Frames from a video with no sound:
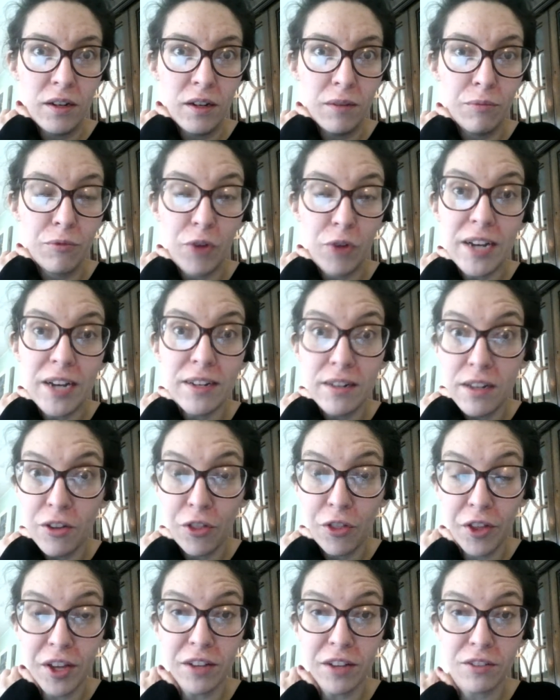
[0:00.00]
frightening
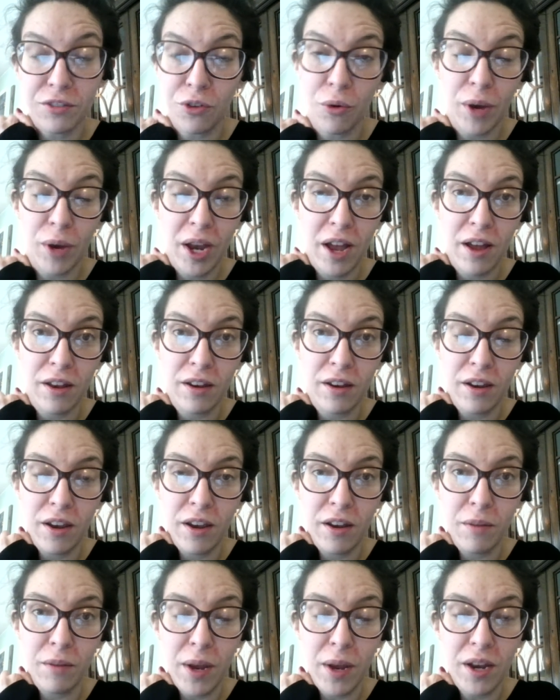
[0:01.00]
things going on
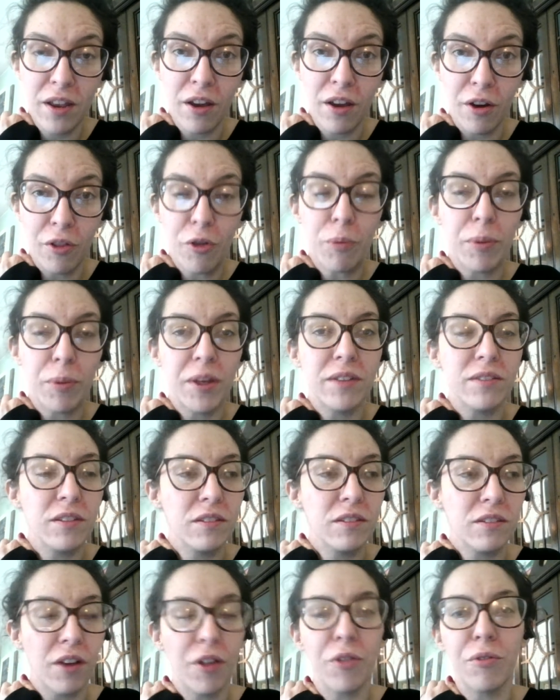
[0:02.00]
in many other
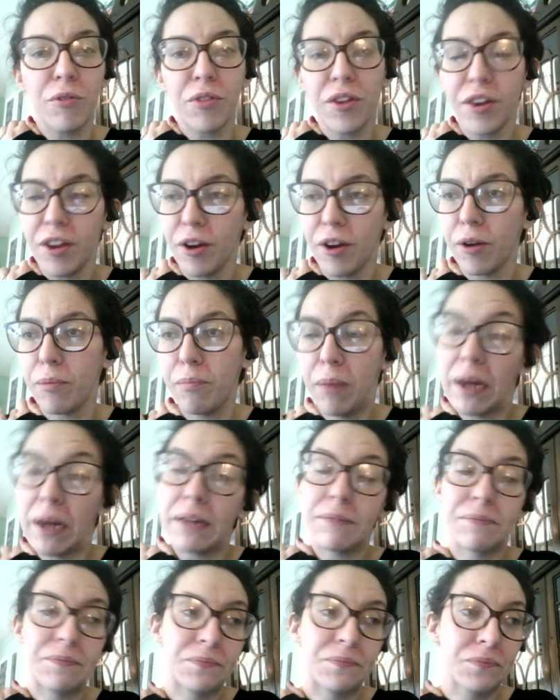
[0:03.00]
places other than here. But
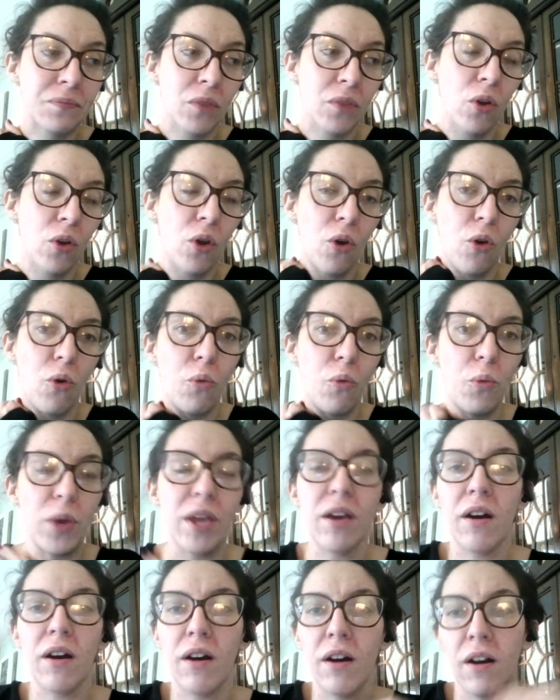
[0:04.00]

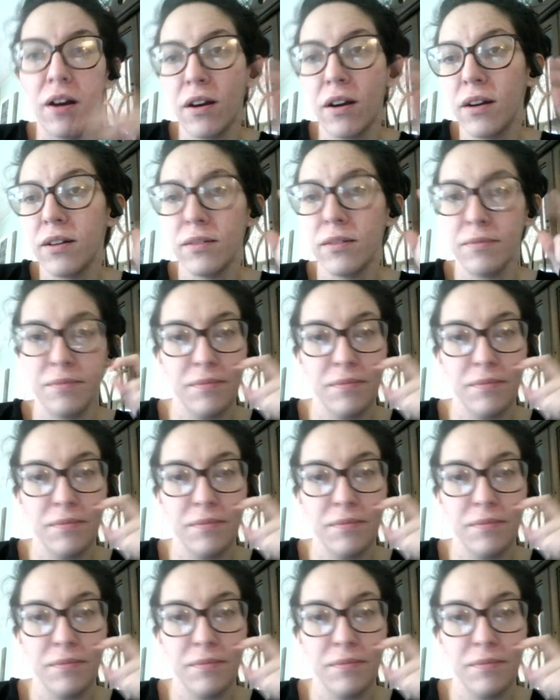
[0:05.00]
we are